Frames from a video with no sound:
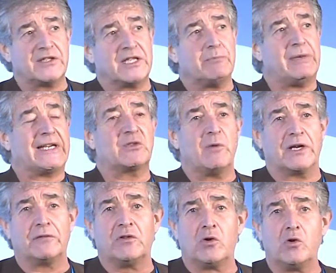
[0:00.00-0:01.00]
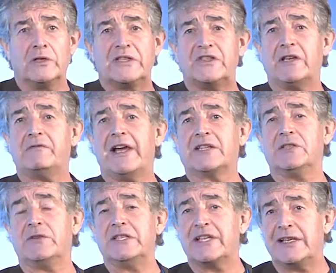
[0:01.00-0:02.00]
the biggest one of all, is the effects of
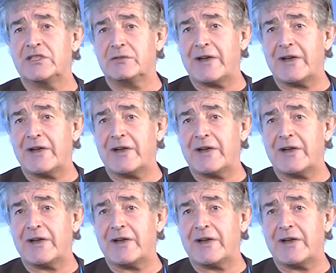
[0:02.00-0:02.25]
intensive